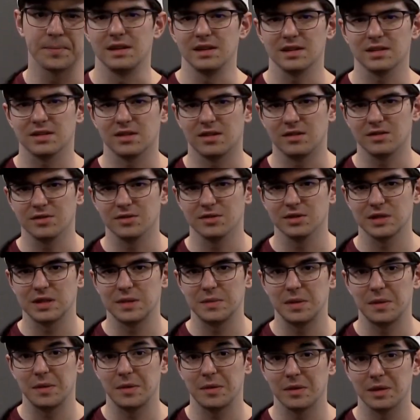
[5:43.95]
This also
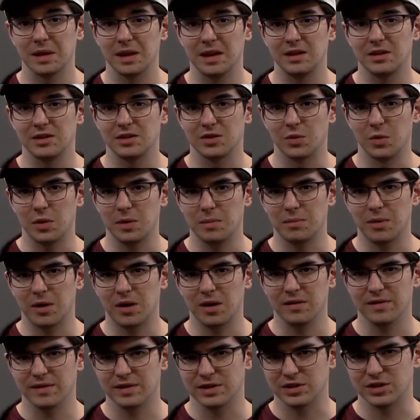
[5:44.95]
seemed to be related to what
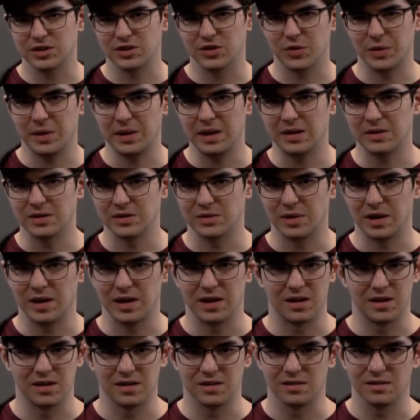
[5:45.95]
part of the screen I was
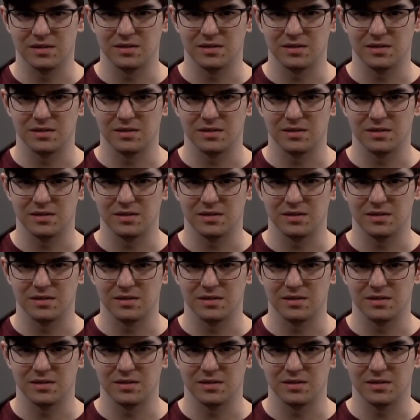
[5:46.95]
writing on.